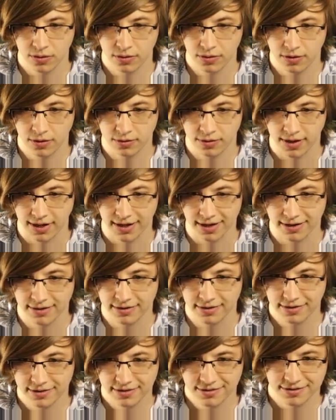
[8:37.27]
Okay.
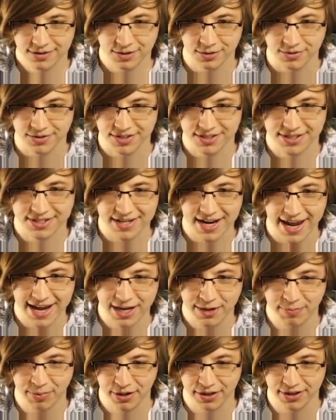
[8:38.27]
Dude,
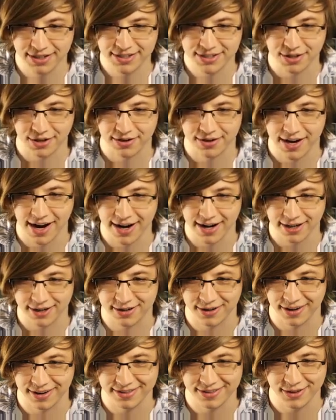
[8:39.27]
snake bullets are kind of
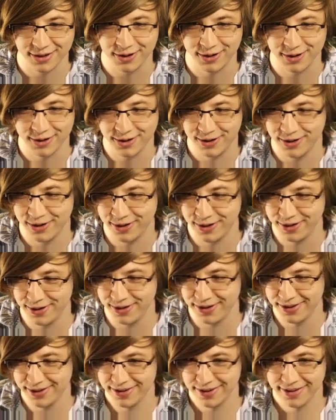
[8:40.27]
cr-
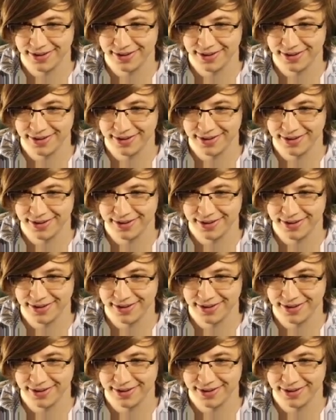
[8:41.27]
Dude!